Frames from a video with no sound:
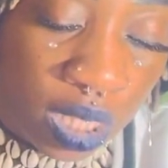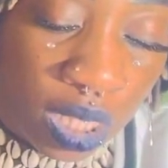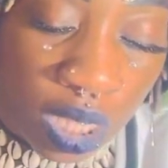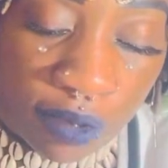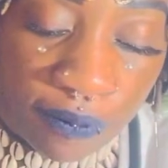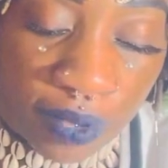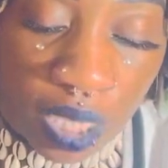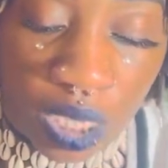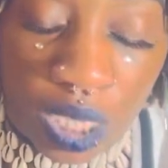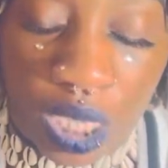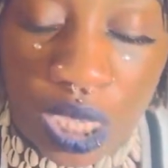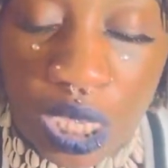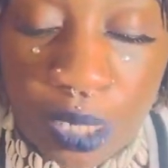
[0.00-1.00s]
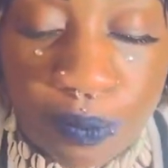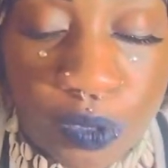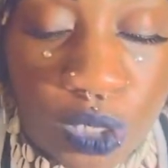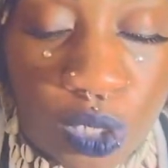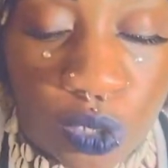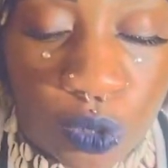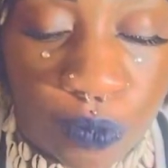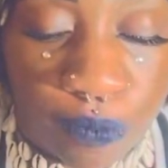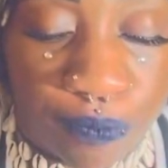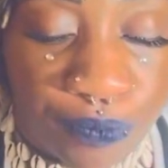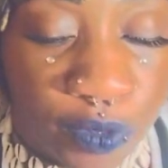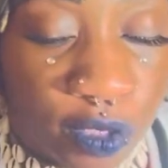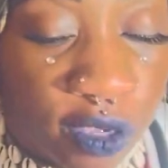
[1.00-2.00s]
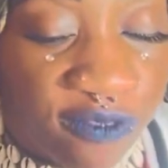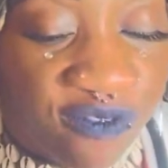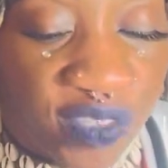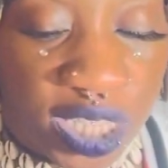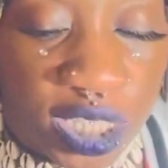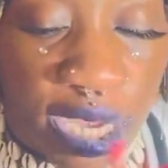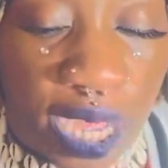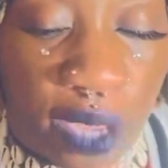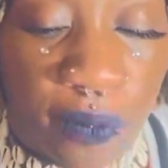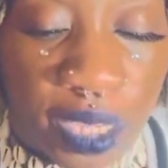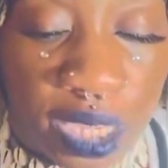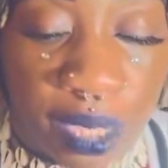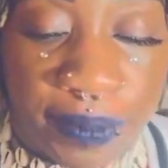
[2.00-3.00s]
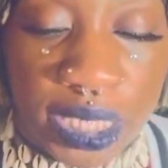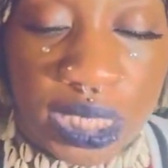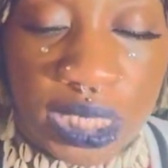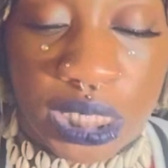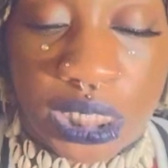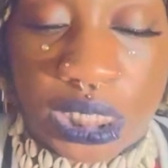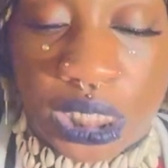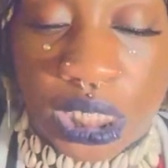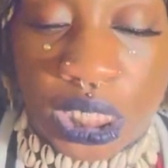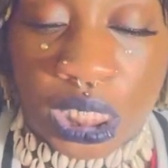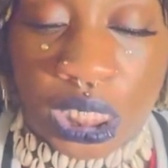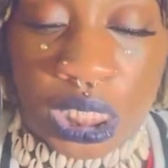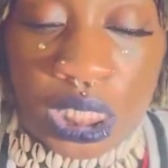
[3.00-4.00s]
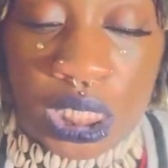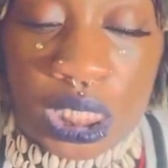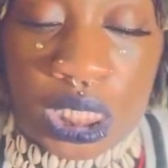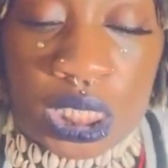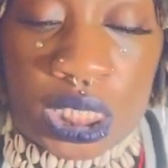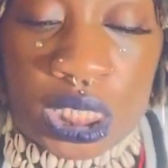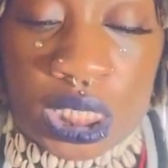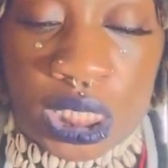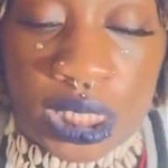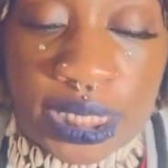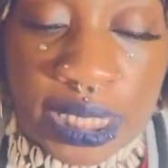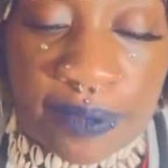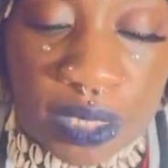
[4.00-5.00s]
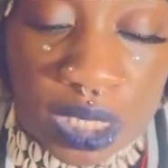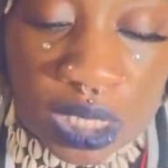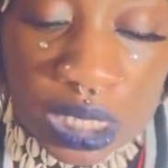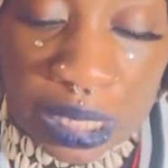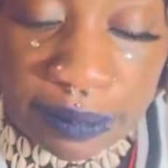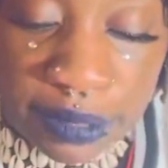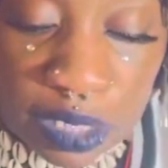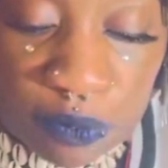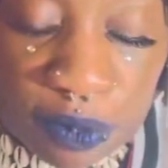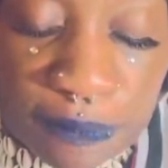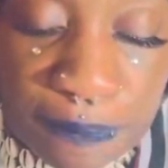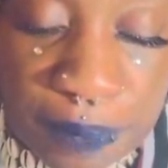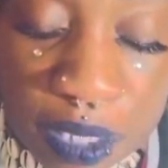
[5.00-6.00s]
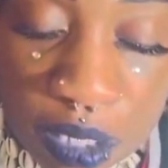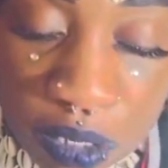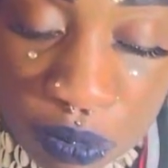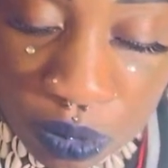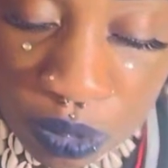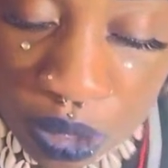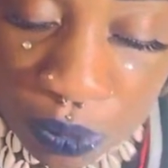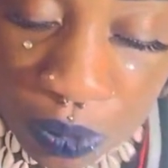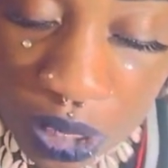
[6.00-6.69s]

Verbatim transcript: All right, um, so your fate, your outcome is the Seven of Cups in reverse.